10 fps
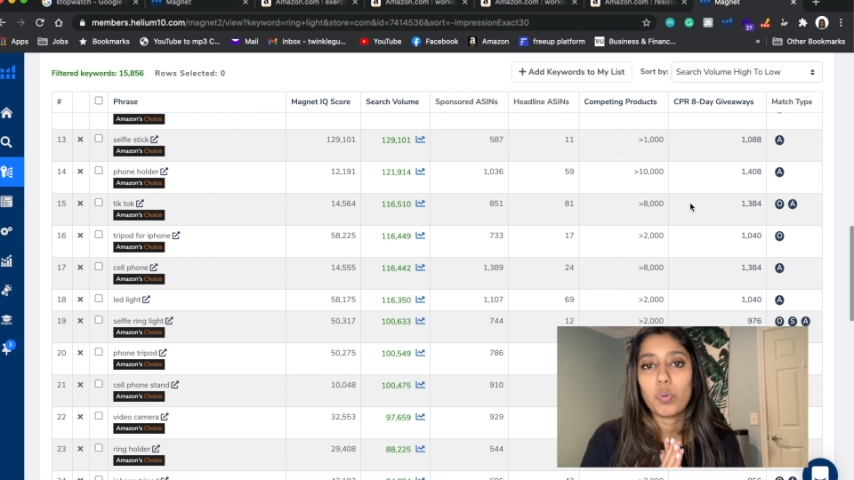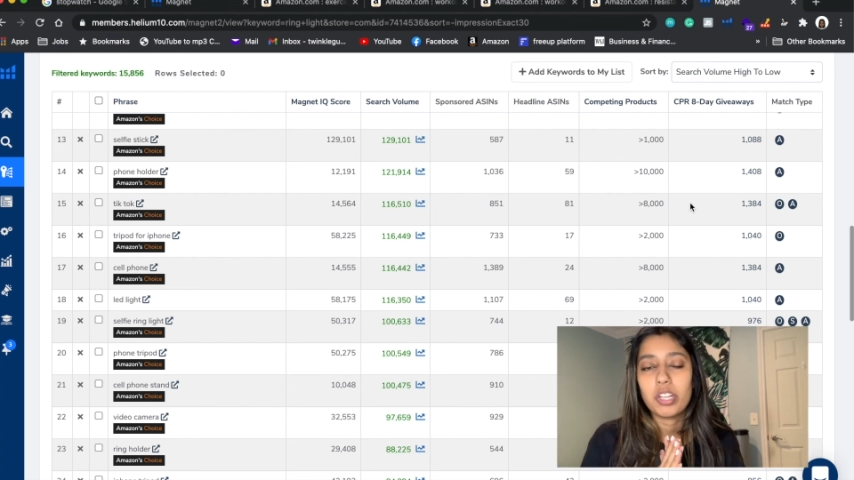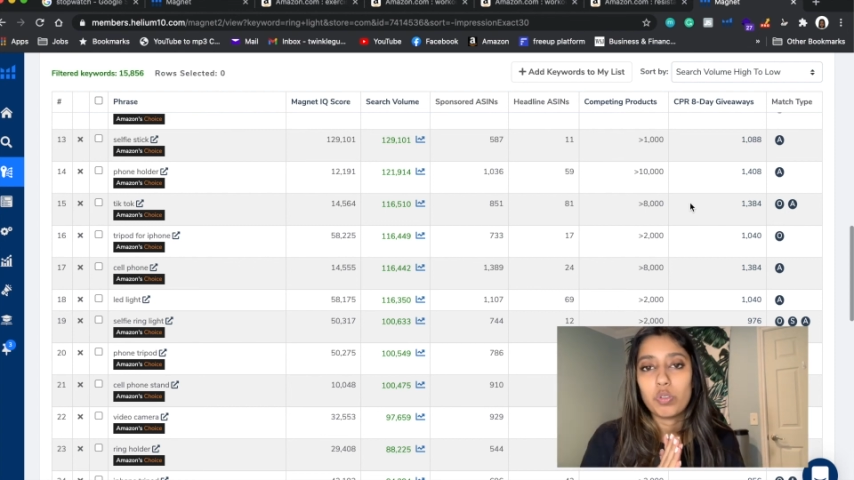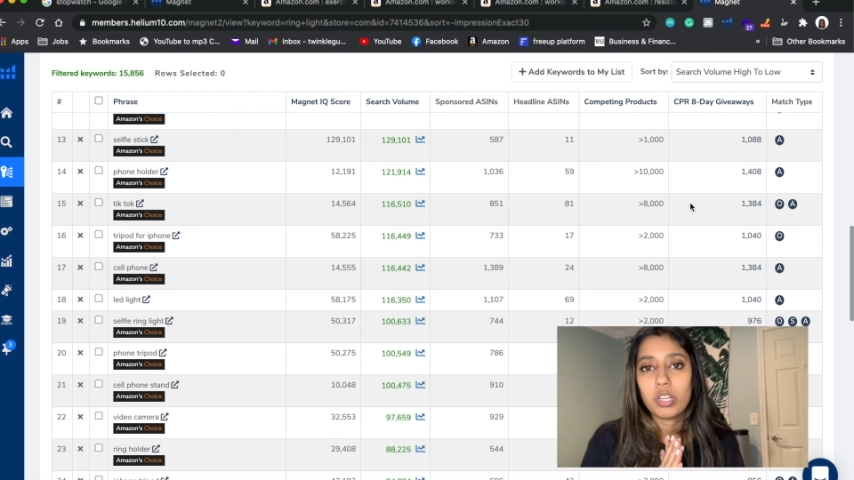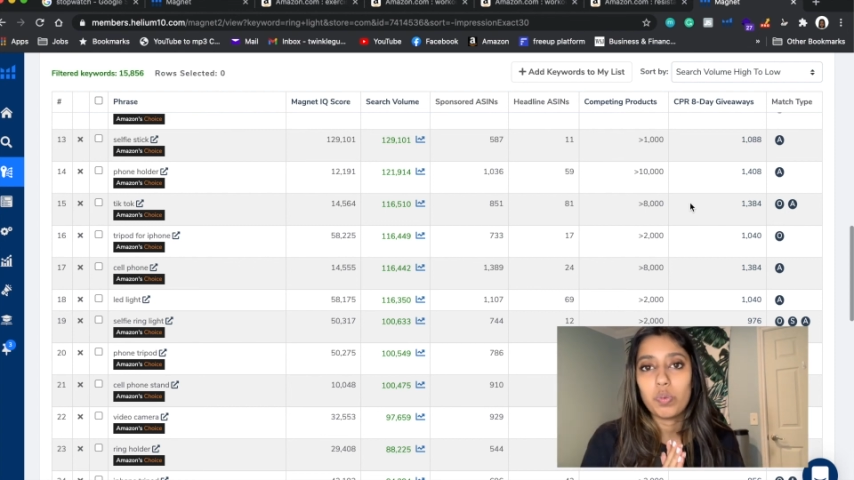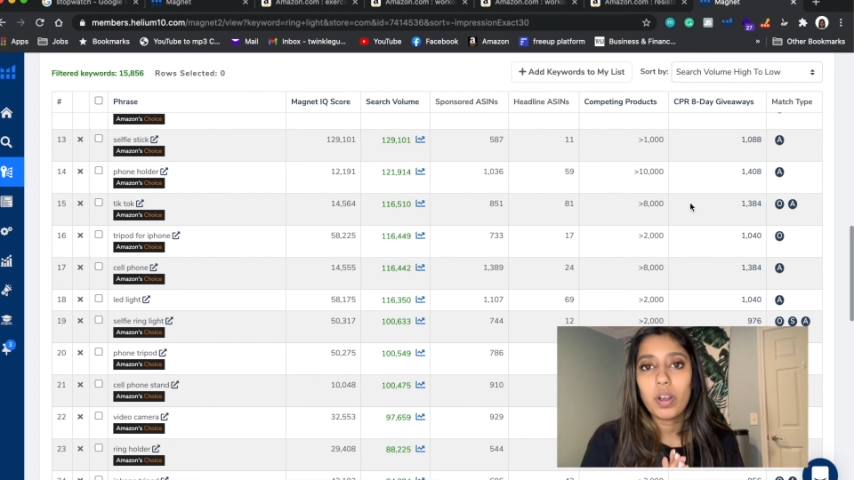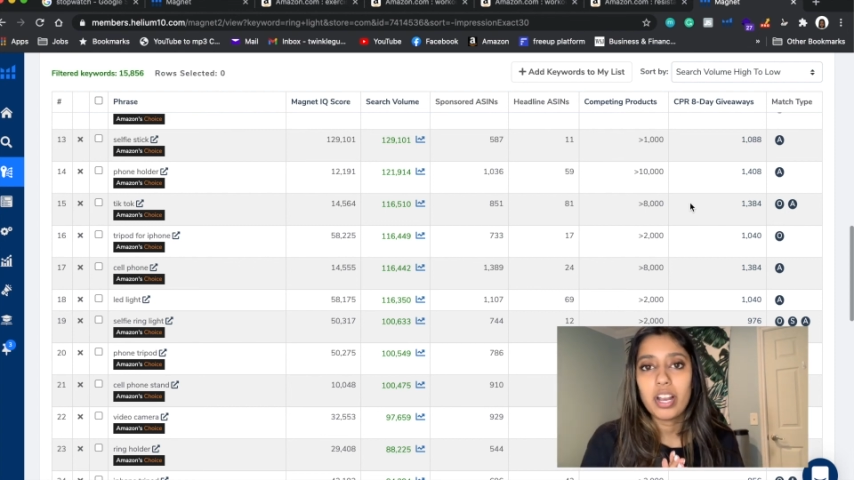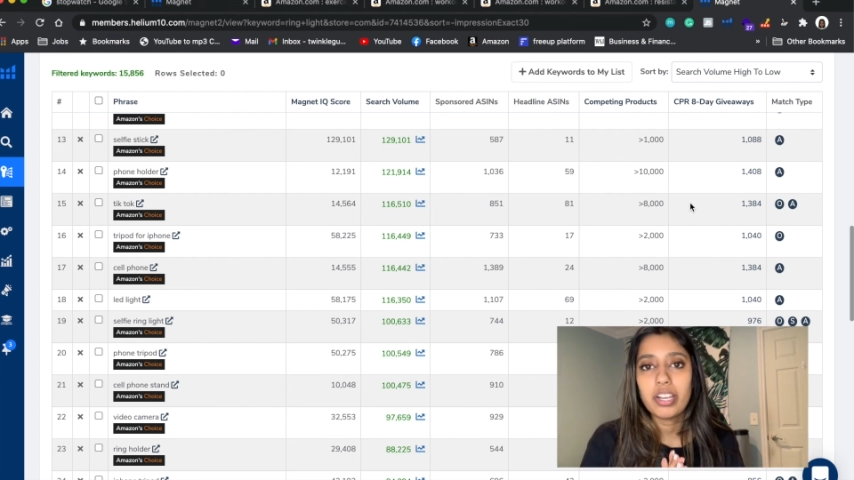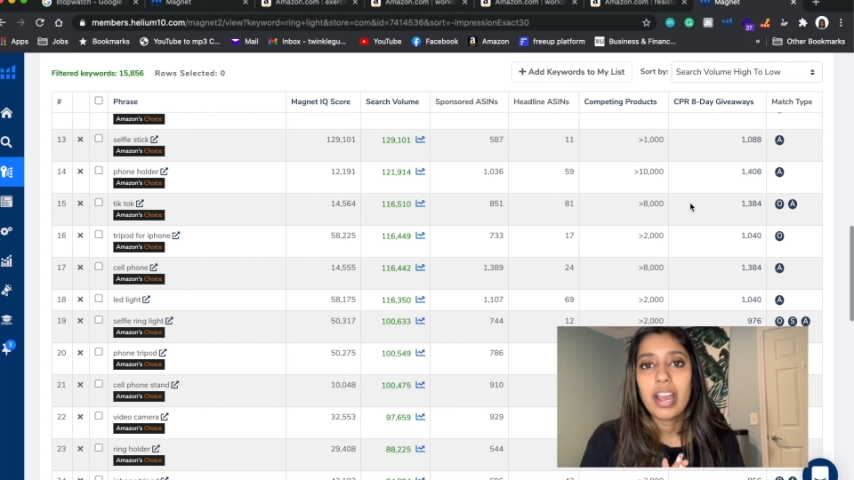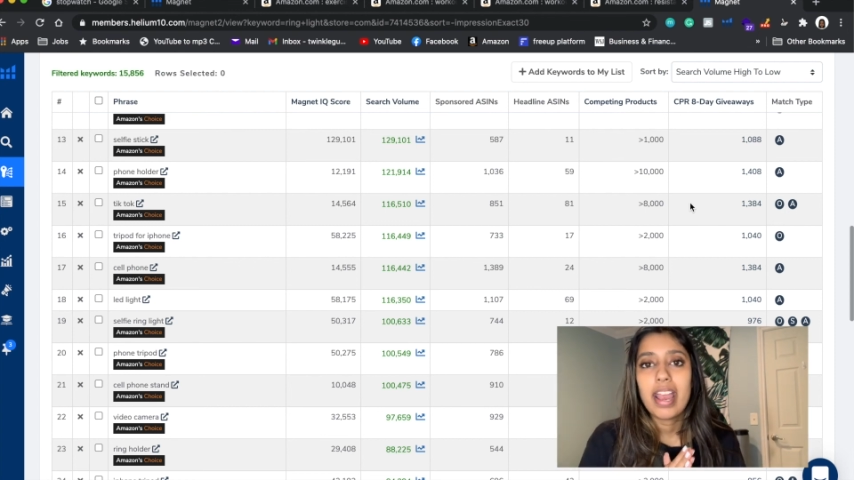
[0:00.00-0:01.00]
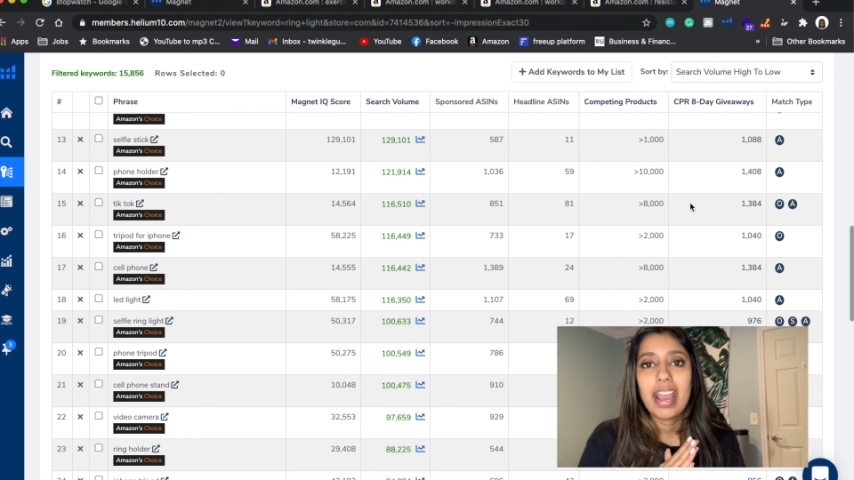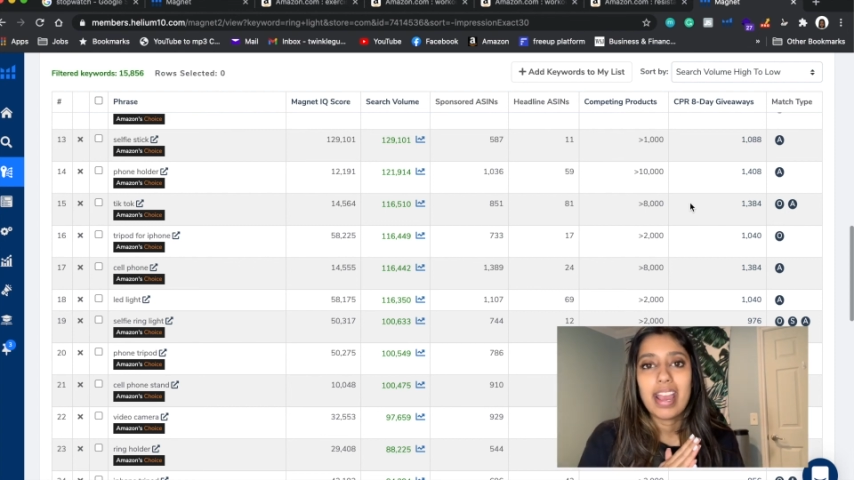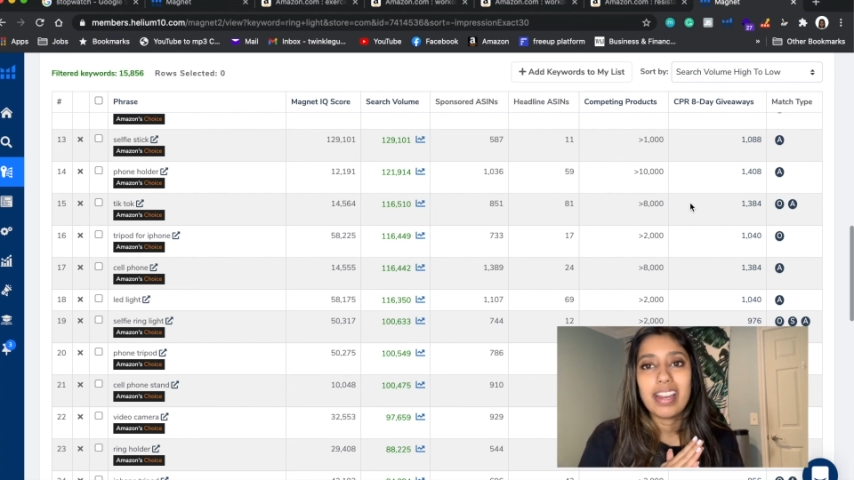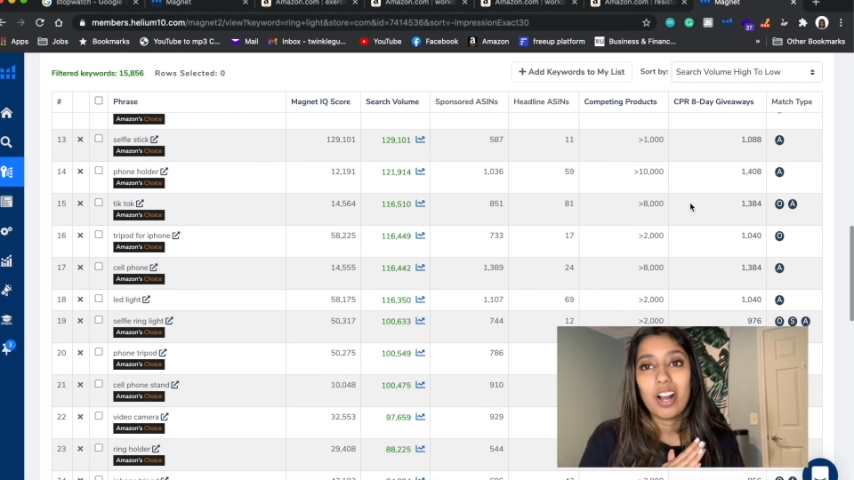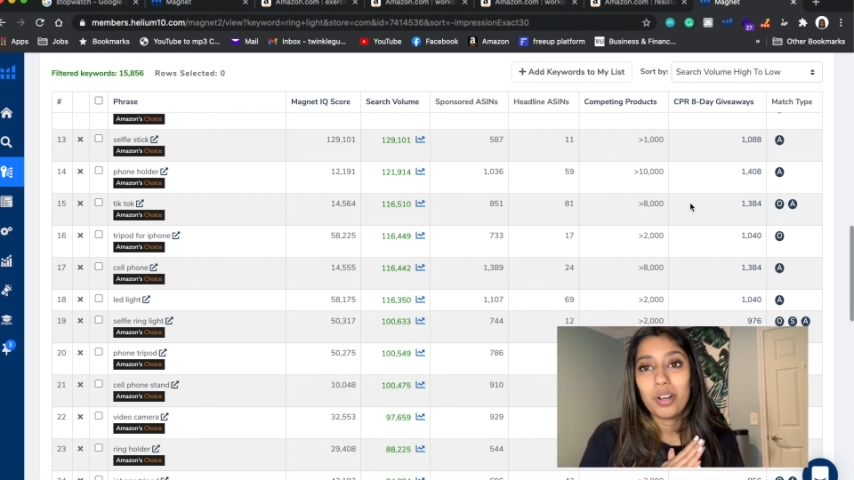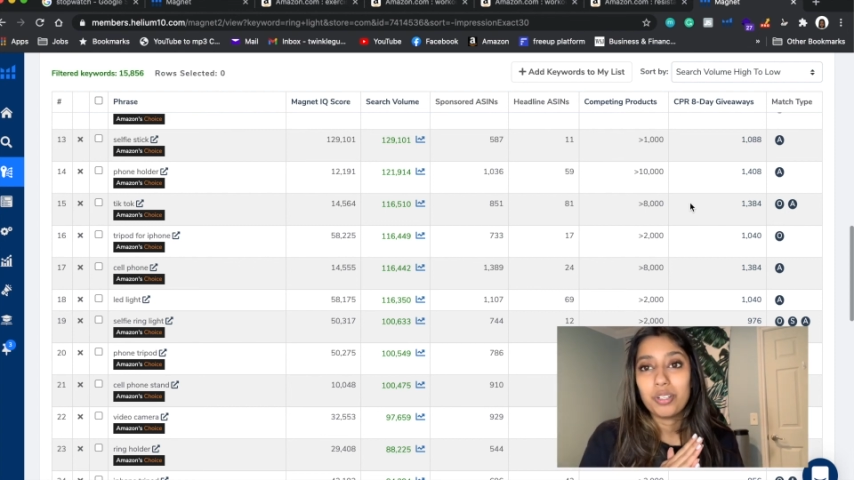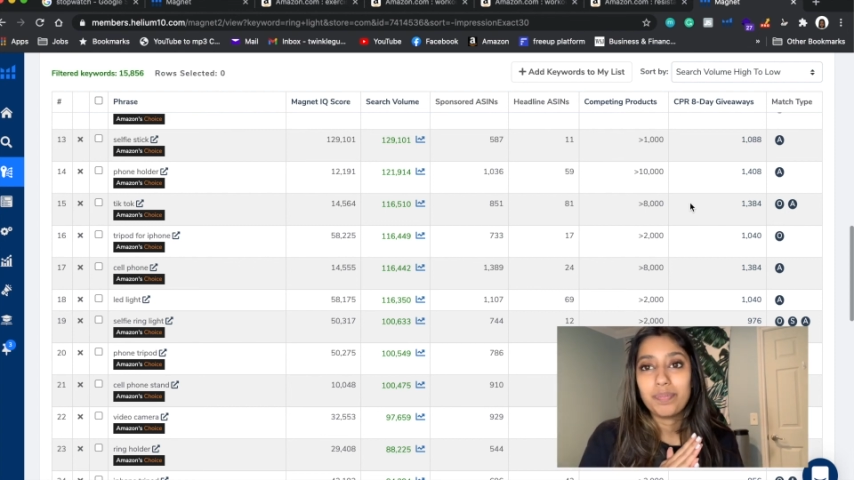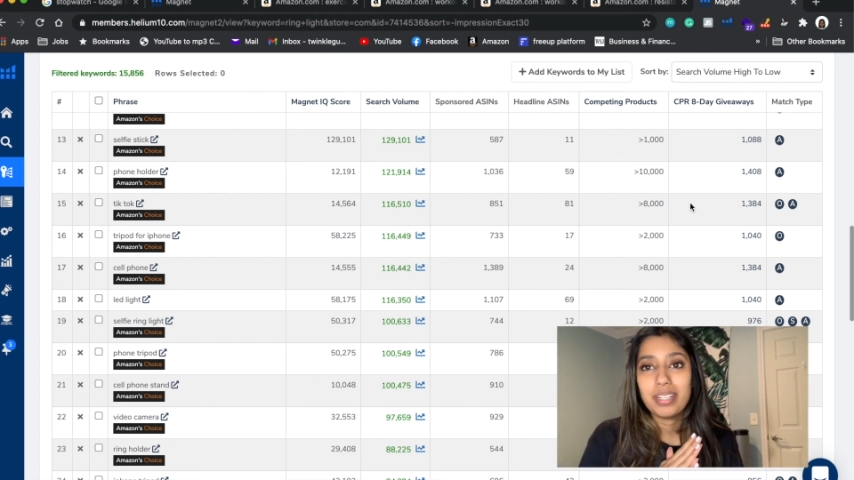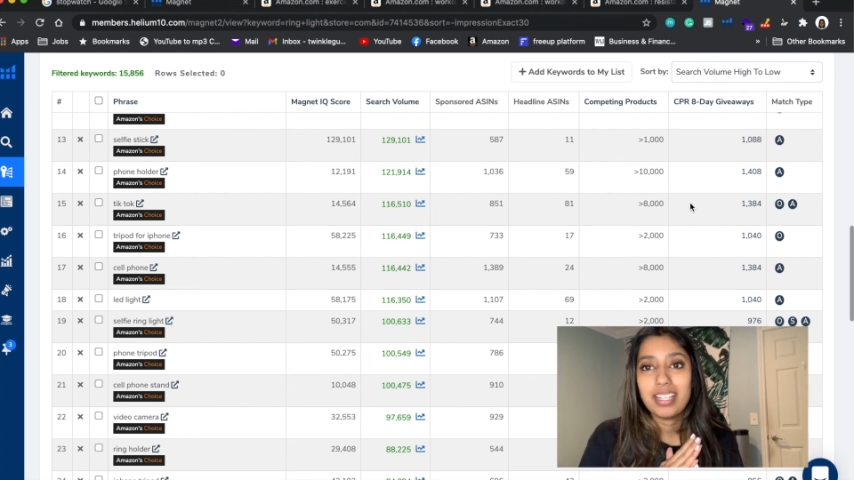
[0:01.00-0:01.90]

2021, and I'll be